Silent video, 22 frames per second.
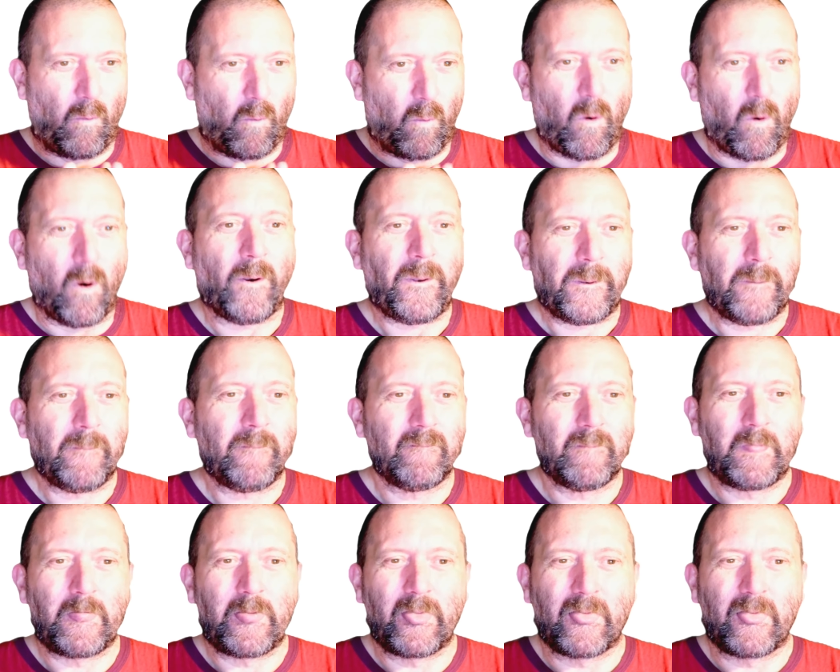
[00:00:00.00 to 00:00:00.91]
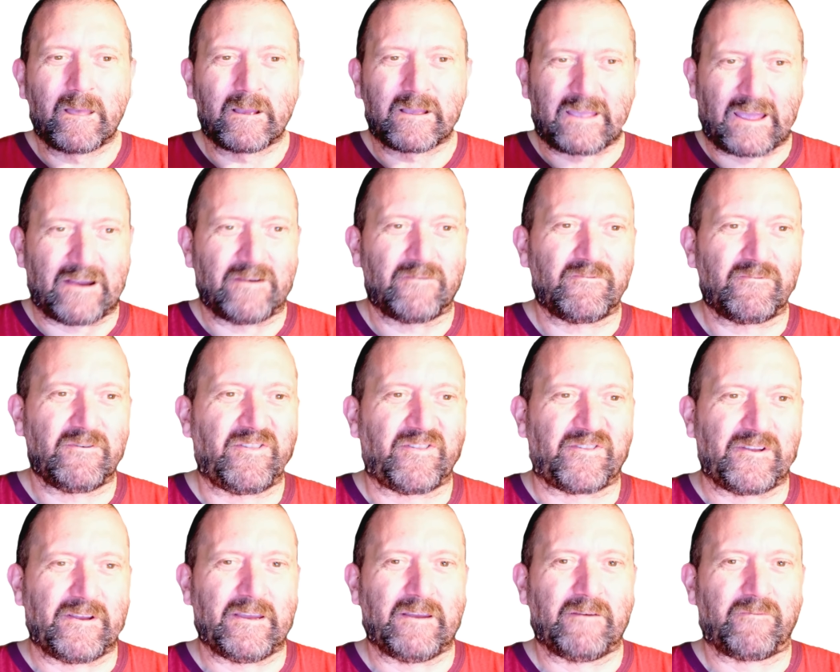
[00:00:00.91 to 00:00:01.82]
What can we
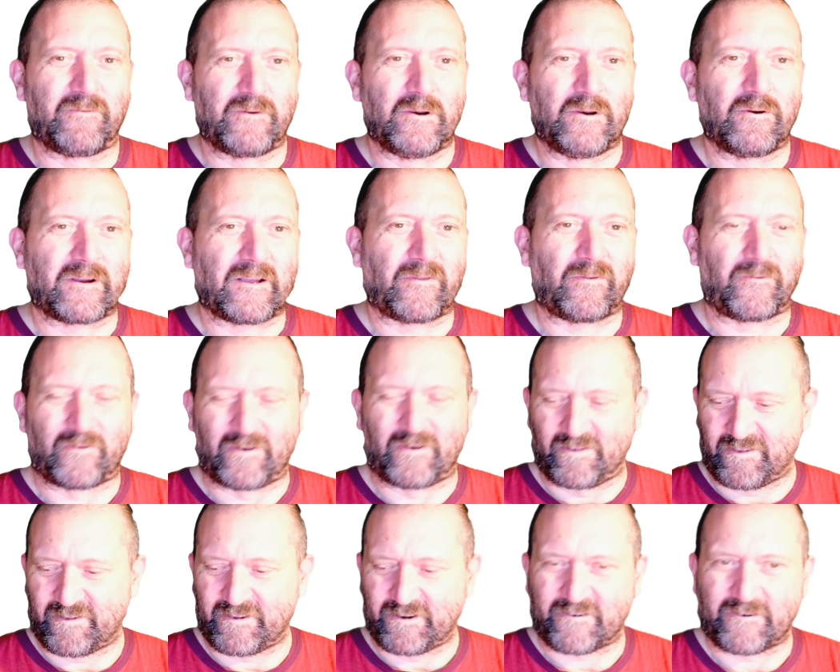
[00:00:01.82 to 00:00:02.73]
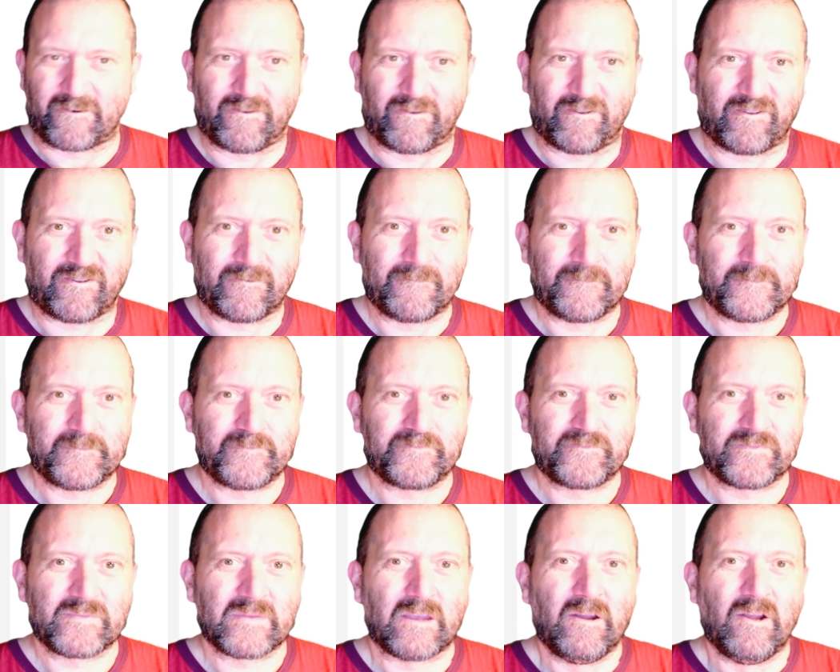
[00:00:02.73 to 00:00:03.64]
say if we look at transitions?
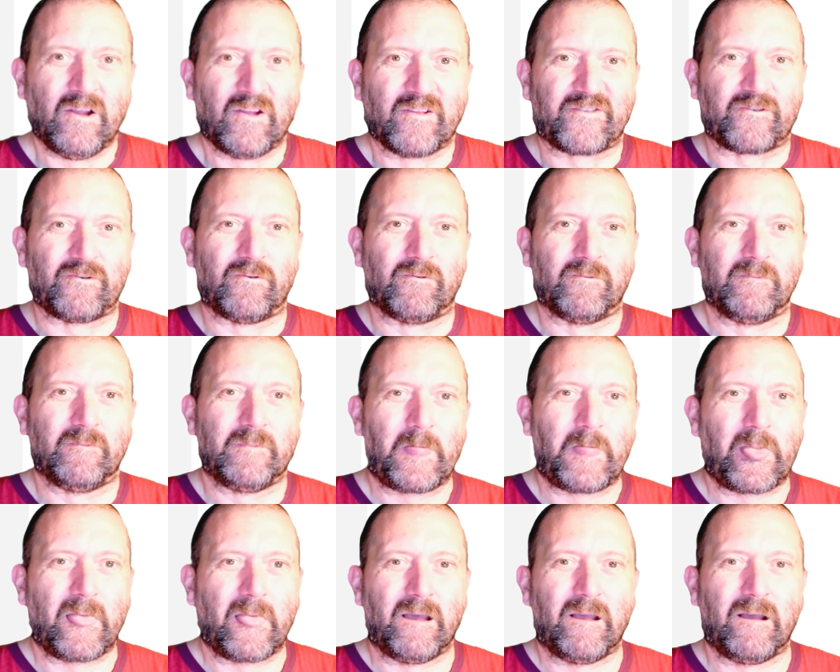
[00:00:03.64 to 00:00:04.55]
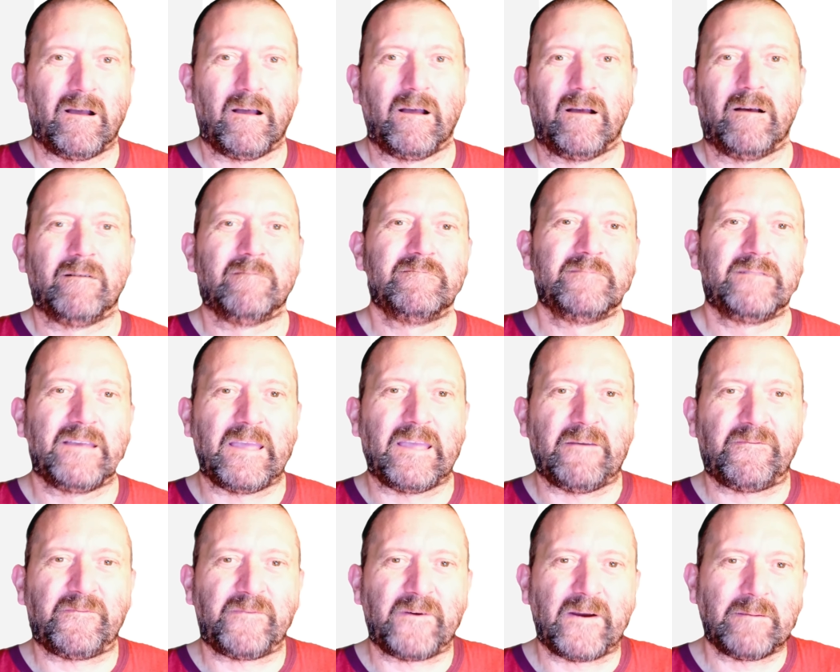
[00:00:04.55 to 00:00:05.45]
So
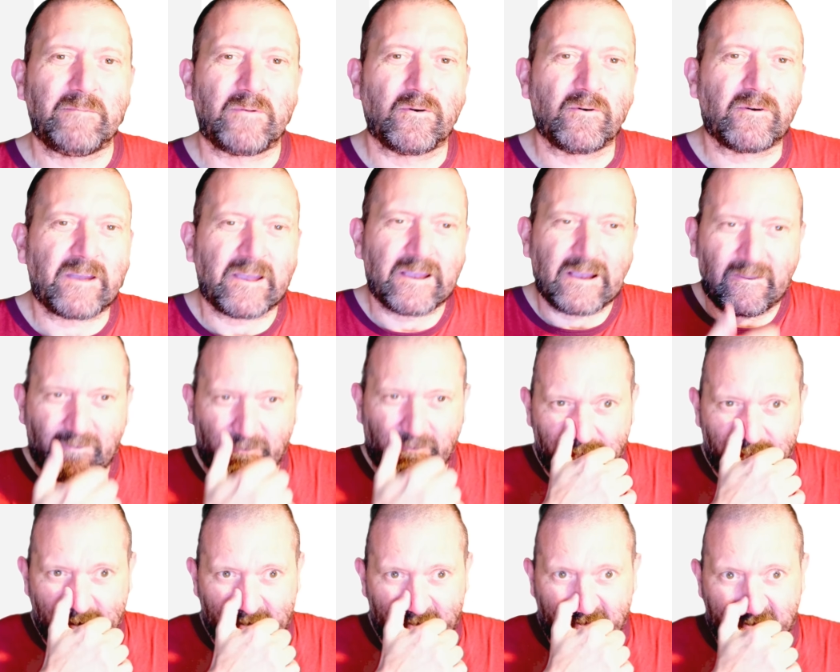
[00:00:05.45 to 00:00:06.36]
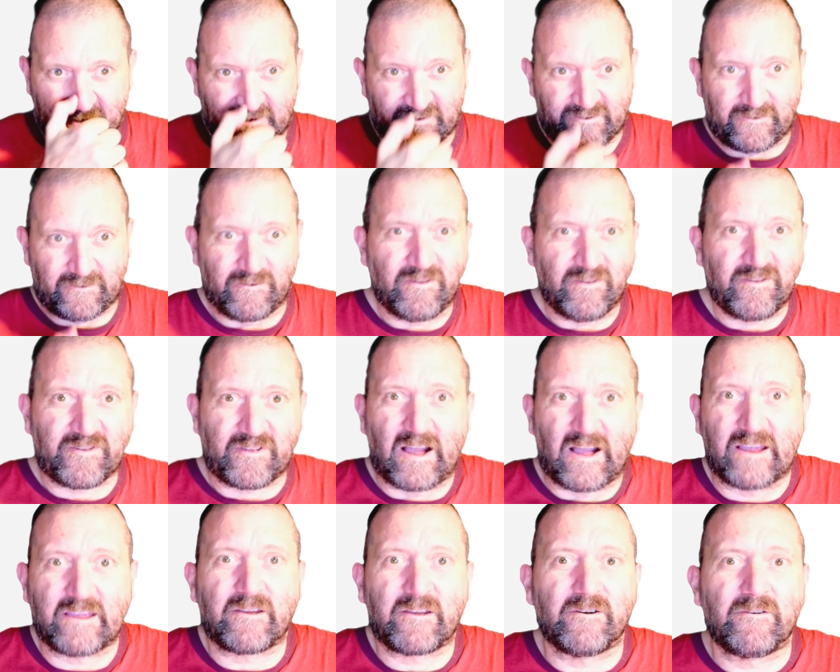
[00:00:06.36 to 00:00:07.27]
if I'm looking at transitions,
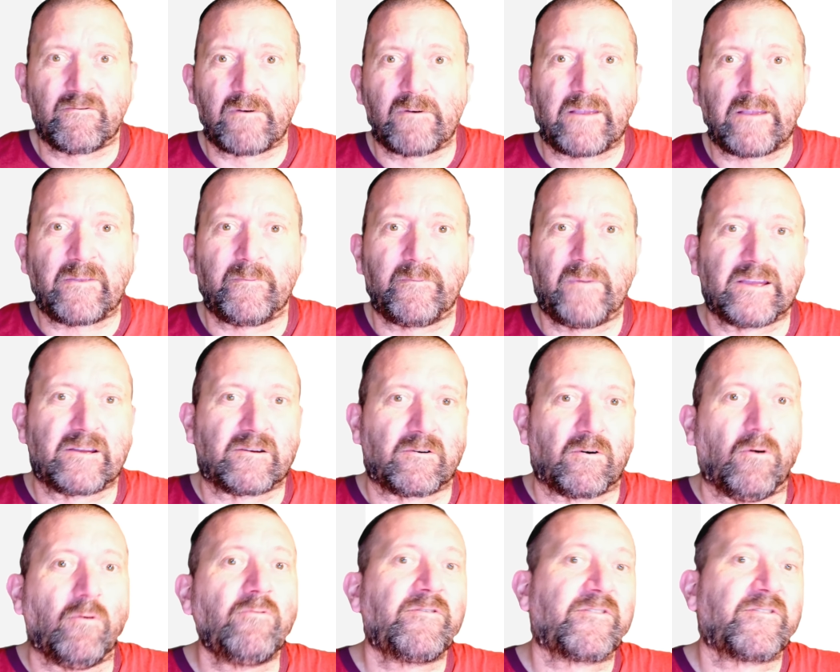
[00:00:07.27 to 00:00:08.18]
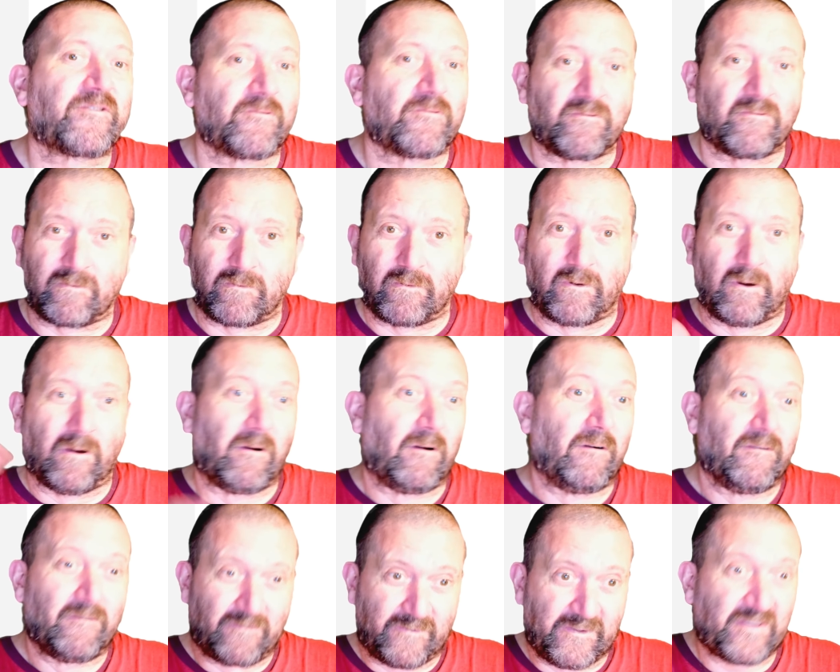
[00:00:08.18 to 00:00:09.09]
I can write my code.
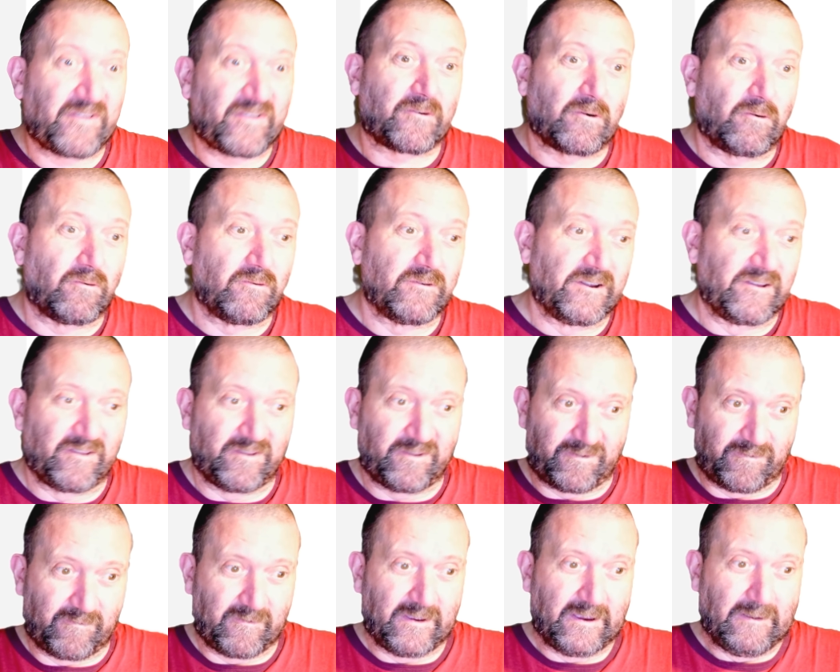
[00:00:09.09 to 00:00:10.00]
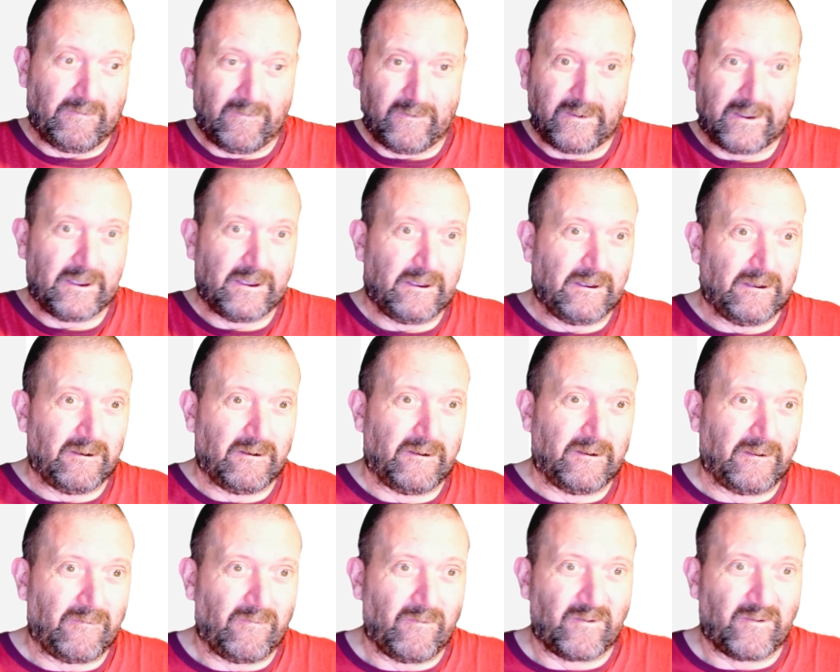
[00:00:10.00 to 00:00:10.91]
So this code is in
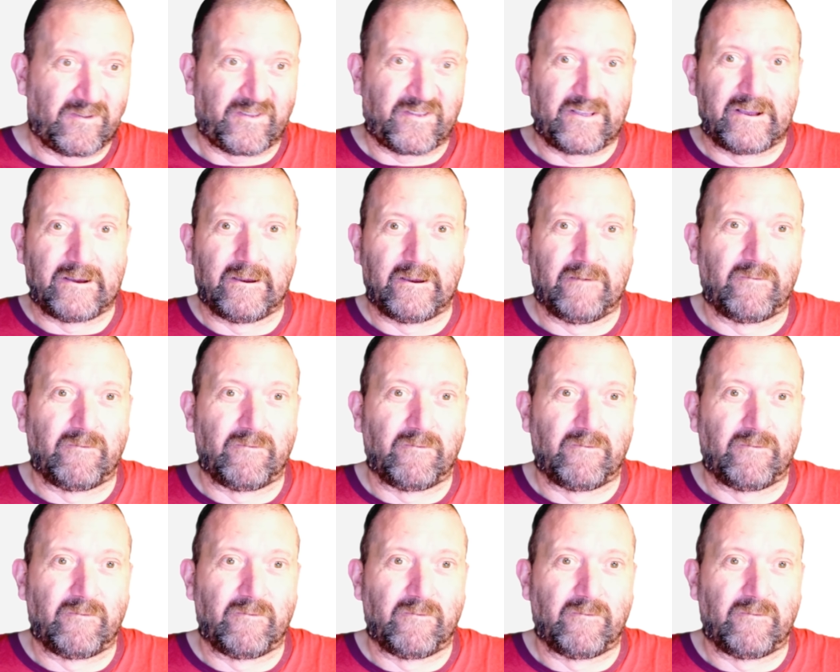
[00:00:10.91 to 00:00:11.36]
the slide,